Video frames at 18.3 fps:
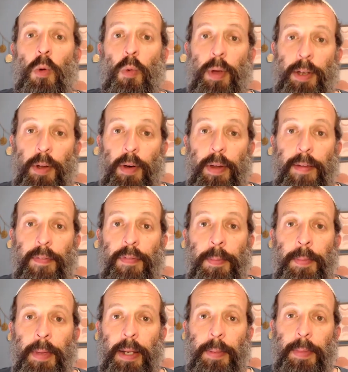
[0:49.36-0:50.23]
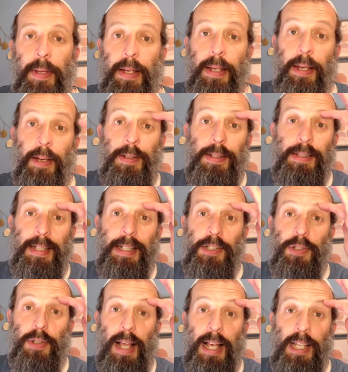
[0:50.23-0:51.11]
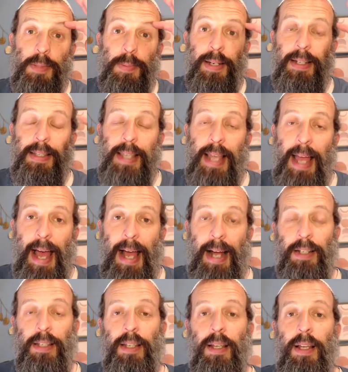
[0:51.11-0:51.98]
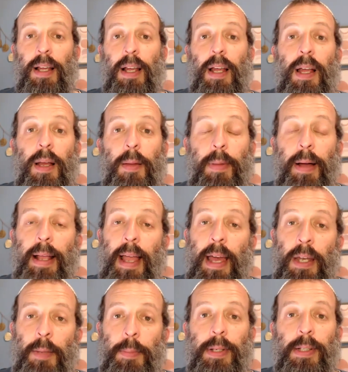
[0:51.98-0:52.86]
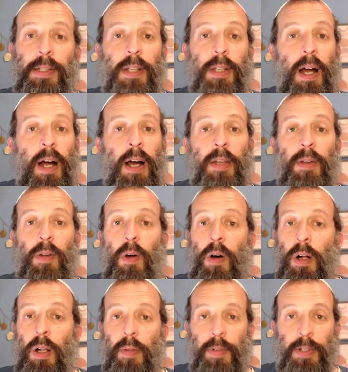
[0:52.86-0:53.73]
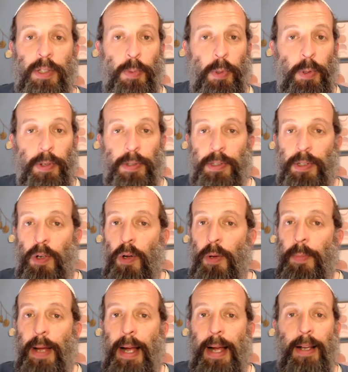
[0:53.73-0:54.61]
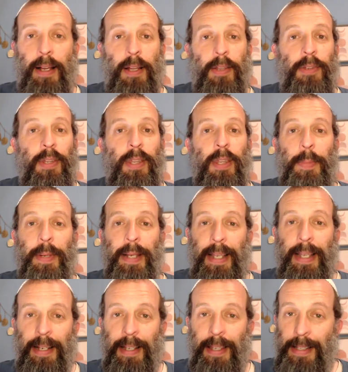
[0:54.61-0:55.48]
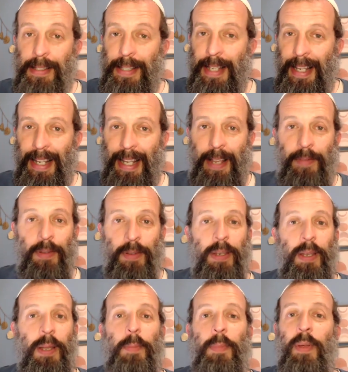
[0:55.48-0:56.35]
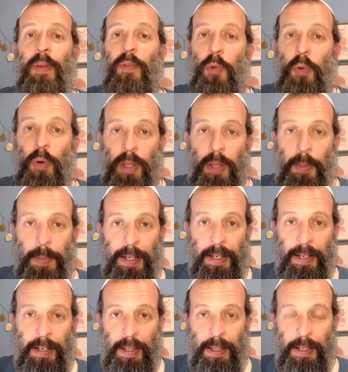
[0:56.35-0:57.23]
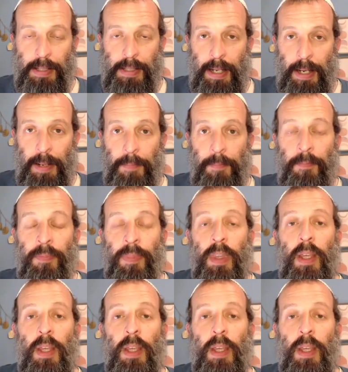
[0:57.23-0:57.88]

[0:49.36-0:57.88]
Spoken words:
We know that for many, many years, Israel has been attacked by enemies on all of its borders, going back to the beginning of the state, even before the beginning of the state.